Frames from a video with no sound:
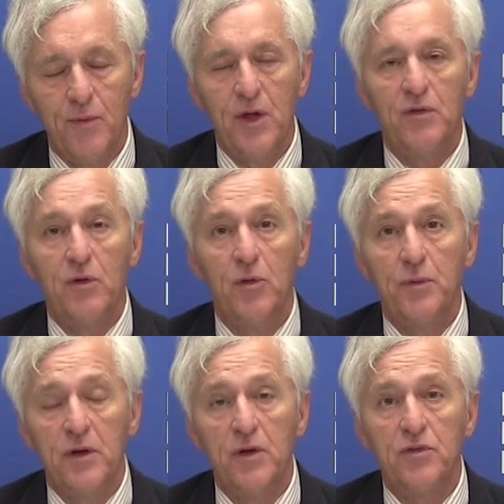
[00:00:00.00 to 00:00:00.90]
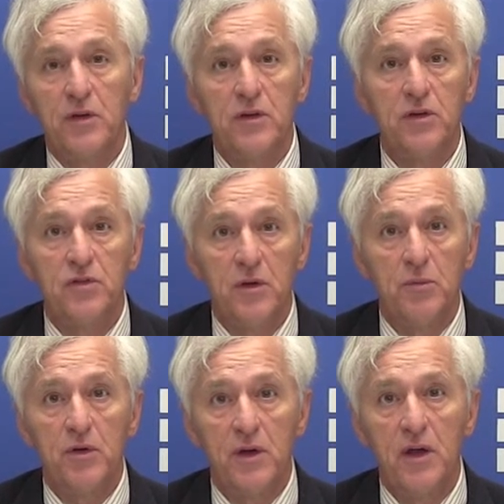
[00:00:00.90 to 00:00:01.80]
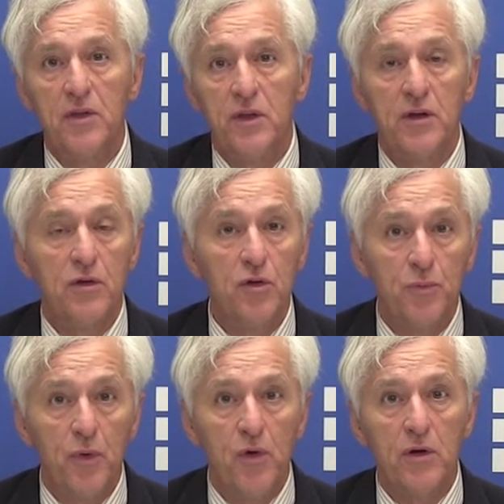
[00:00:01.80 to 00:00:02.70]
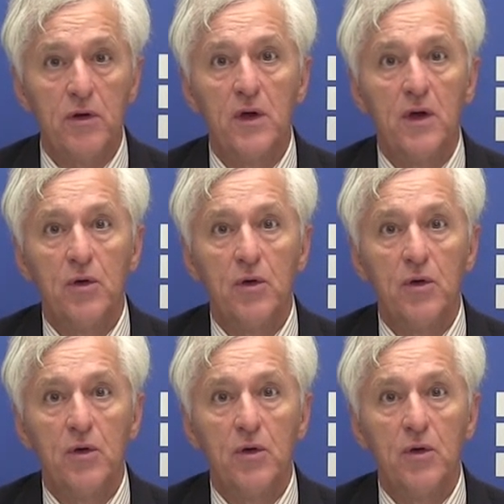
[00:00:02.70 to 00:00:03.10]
We have an open house on December 9th at Newport,